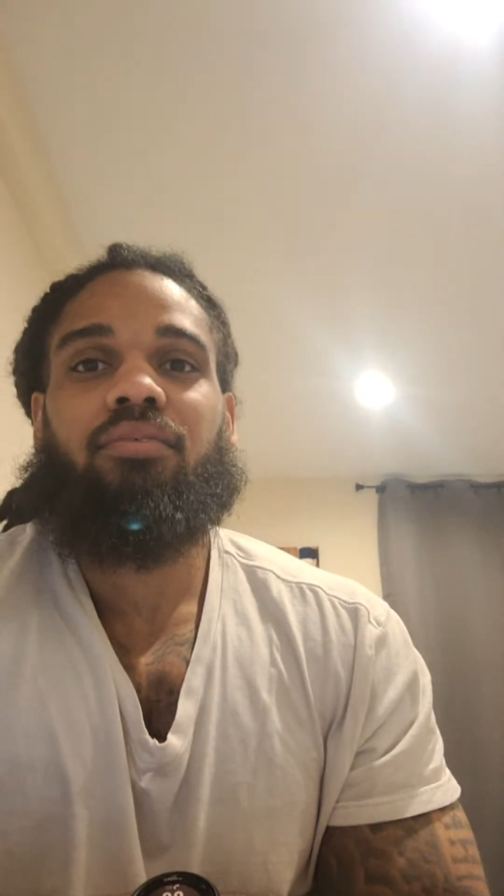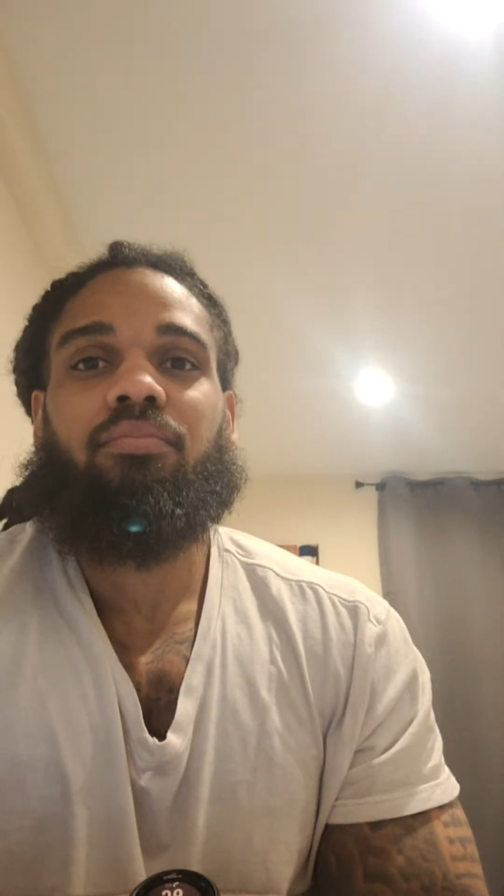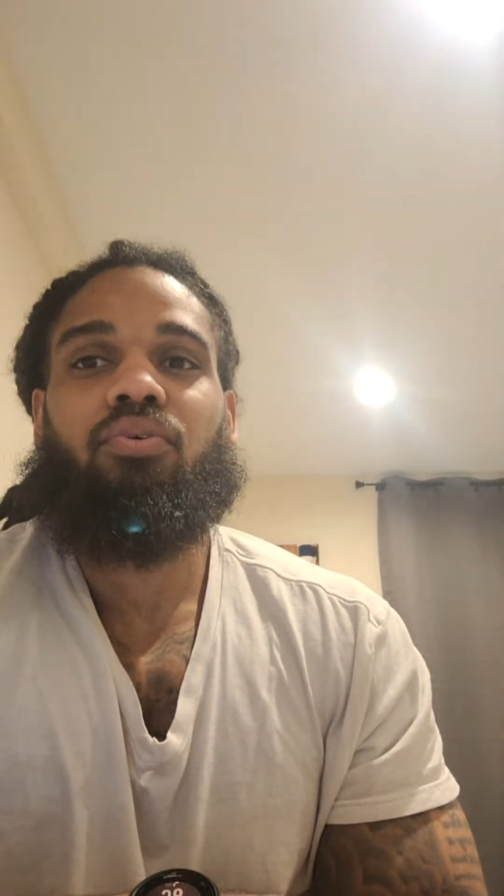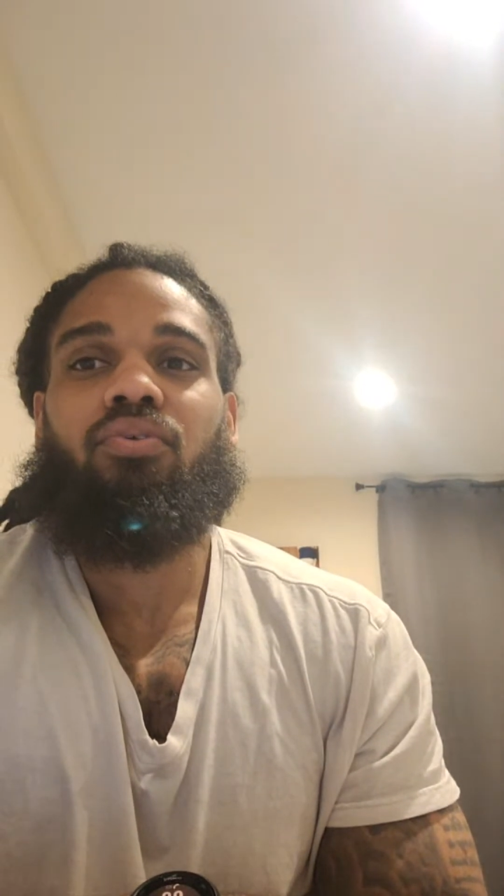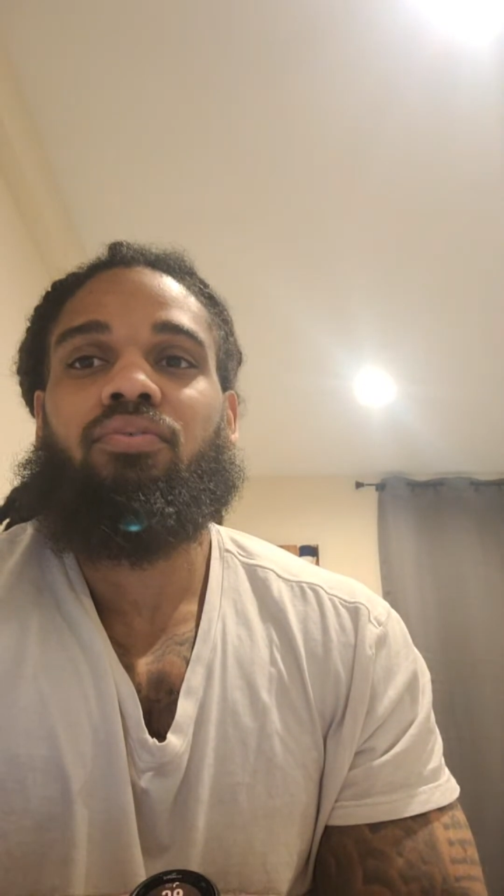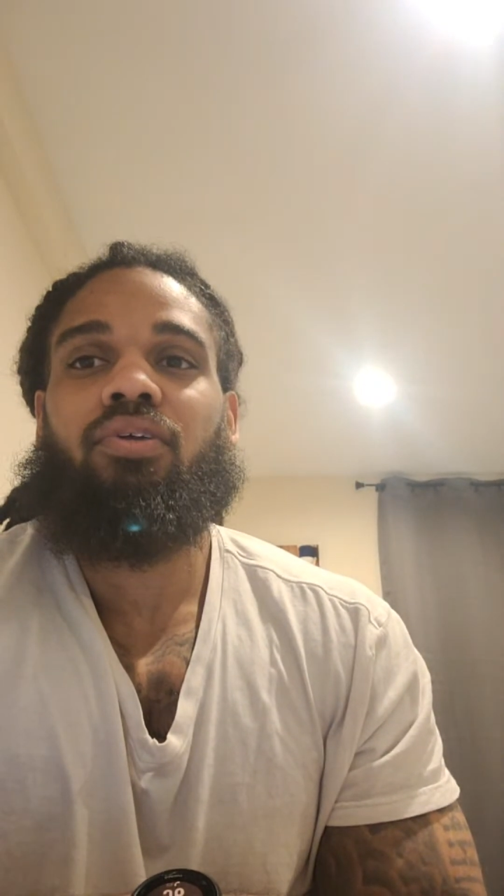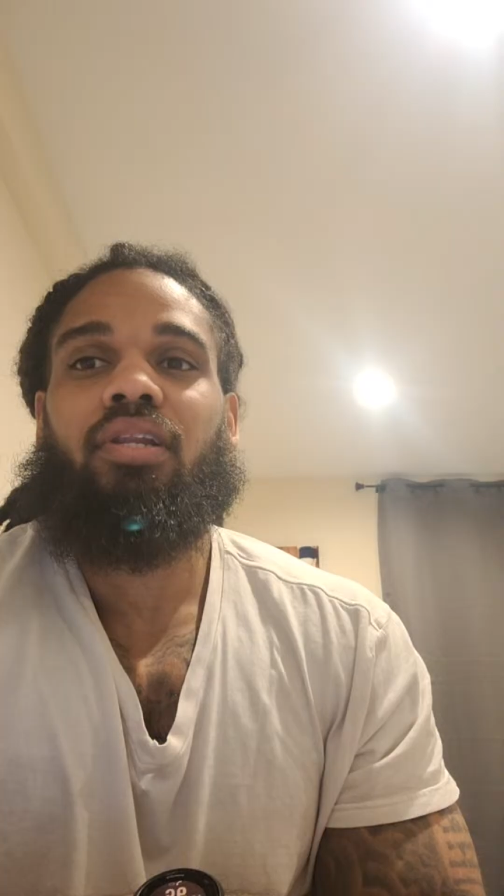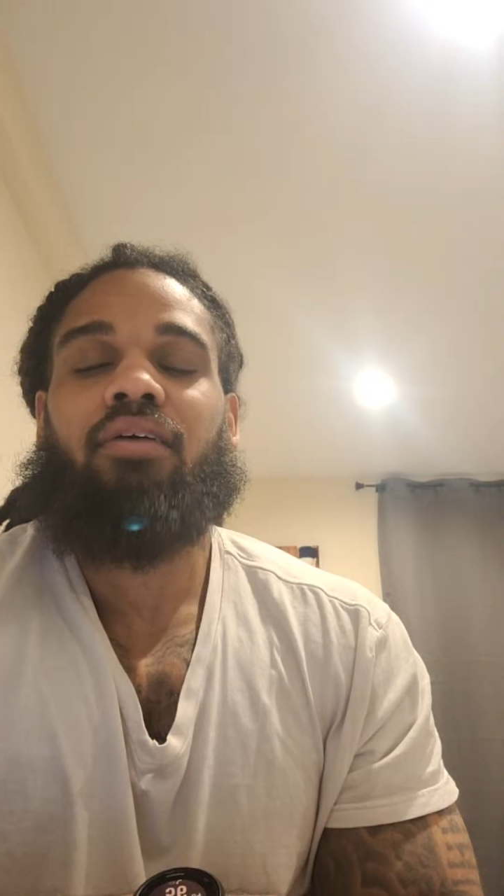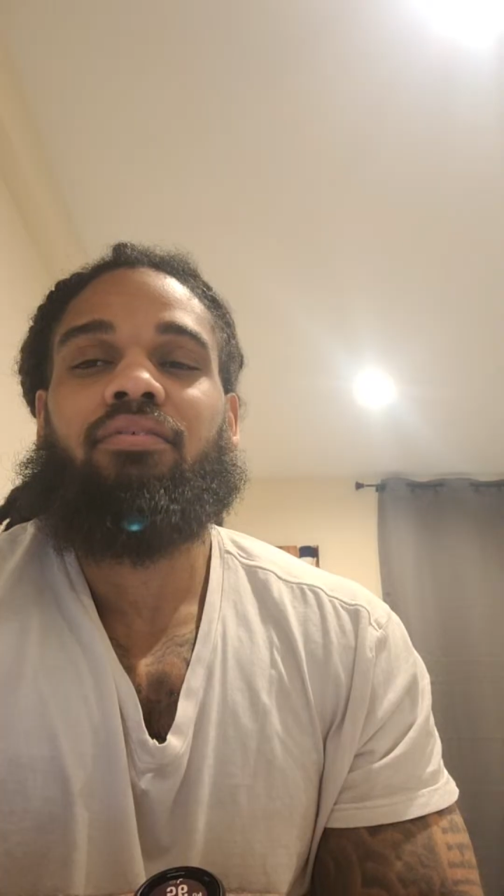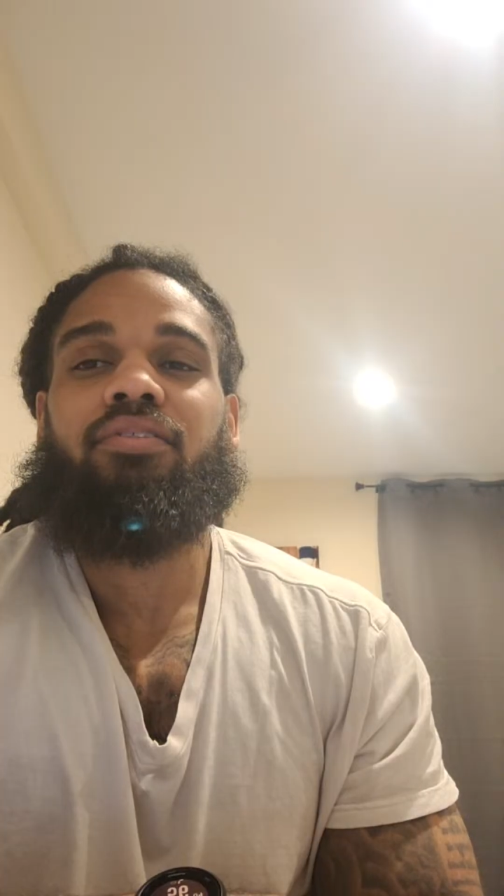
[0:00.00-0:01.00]
Approval
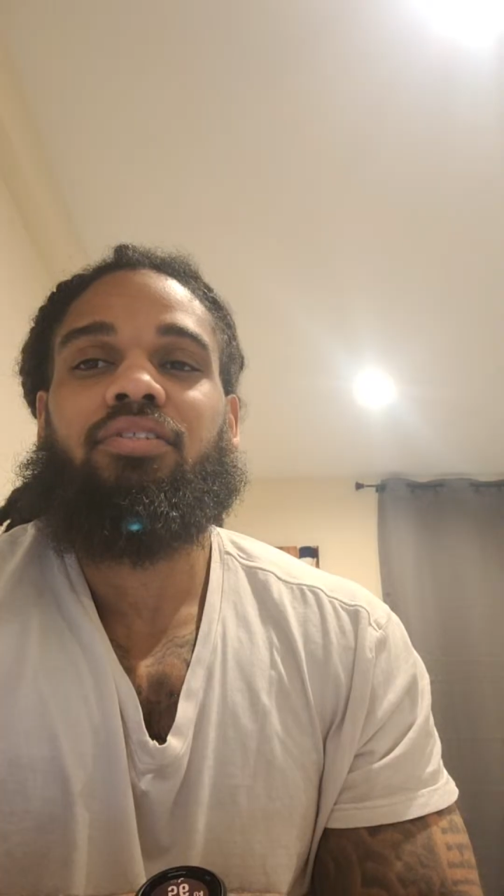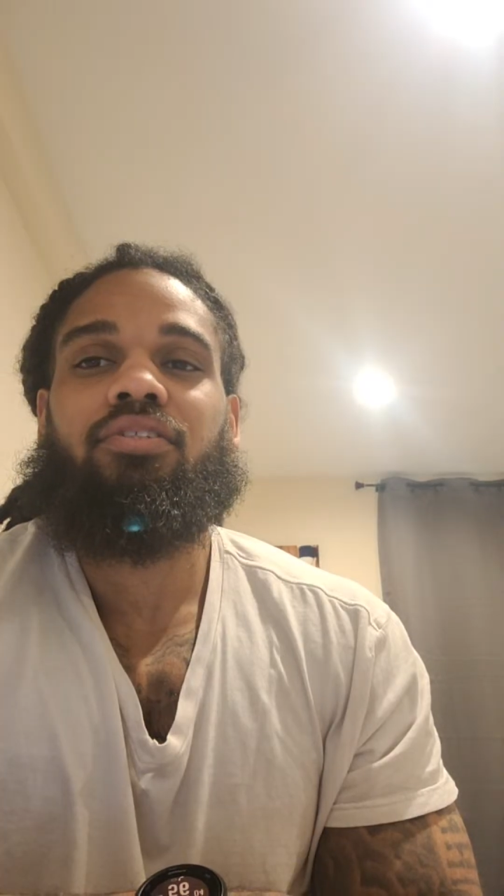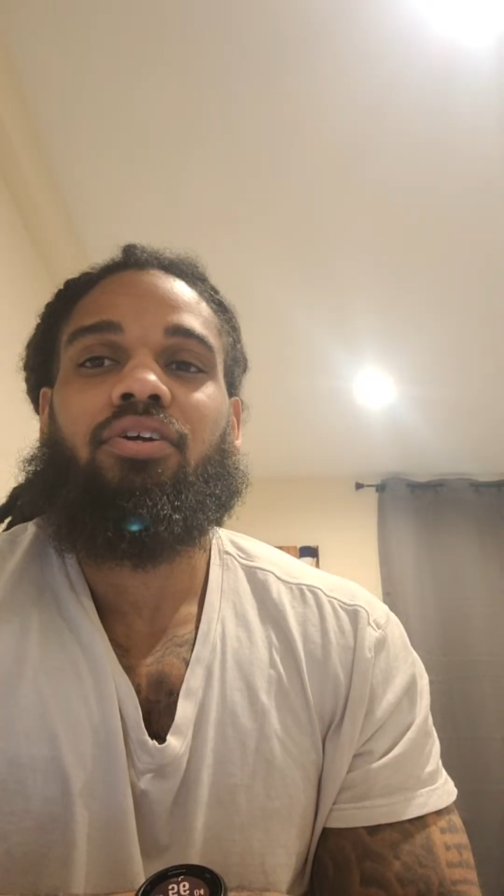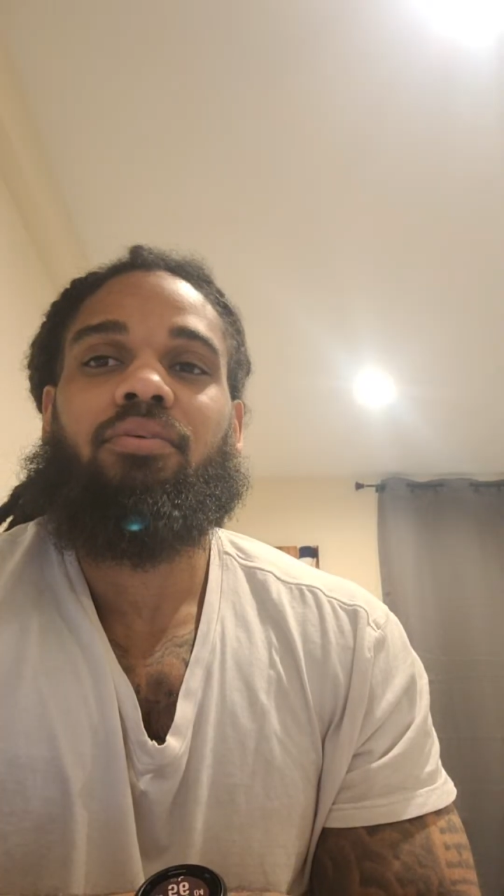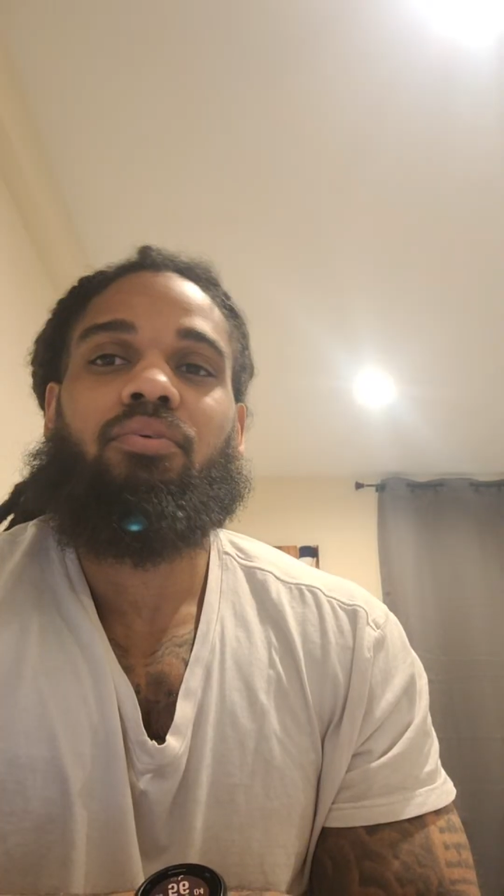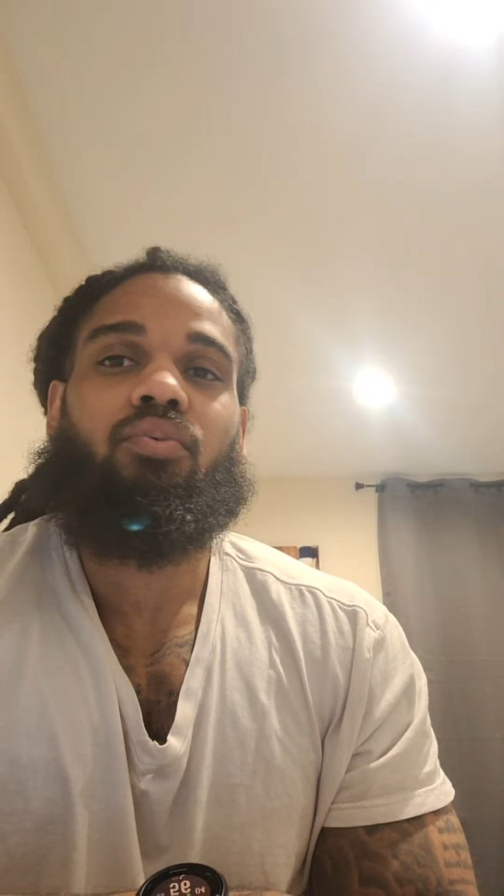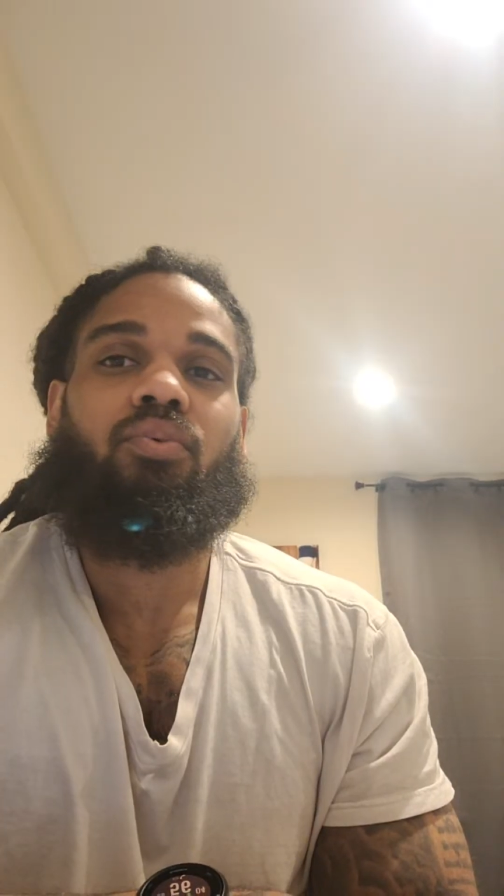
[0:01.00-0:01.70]
levels determine